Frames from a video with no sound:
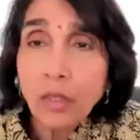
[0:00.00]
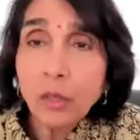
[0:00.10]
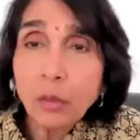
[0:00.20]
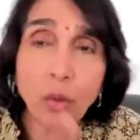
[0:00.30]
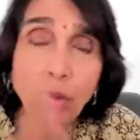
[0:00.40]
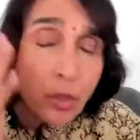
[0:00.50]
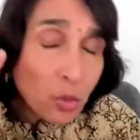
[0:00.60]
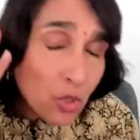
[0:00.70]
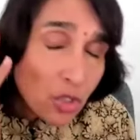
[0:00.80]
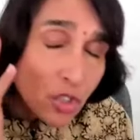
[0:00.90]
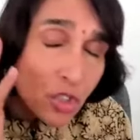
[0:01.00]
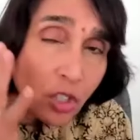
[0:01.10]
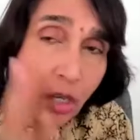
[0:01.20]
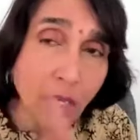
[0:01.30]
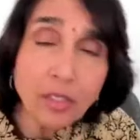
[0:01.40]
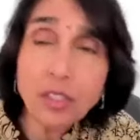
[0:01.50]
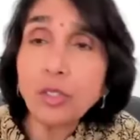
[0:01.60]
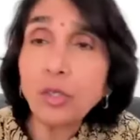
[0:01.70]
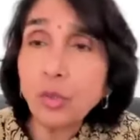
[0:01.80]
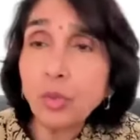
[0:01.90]
The more you
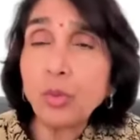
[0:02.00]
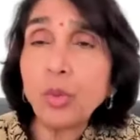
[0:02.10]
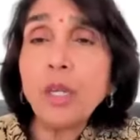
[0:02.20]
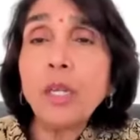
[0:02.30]
just do,